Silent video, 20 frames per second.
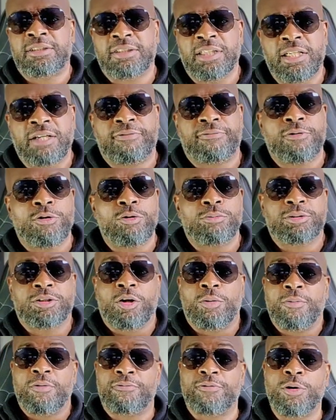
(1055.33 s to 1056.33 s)
xenophobes,
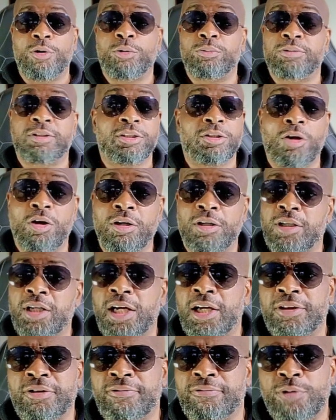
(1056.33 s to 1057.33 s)
homophobes, and all of the
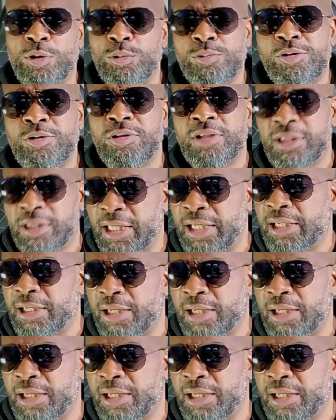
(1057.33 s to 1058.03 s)
other phobes you can think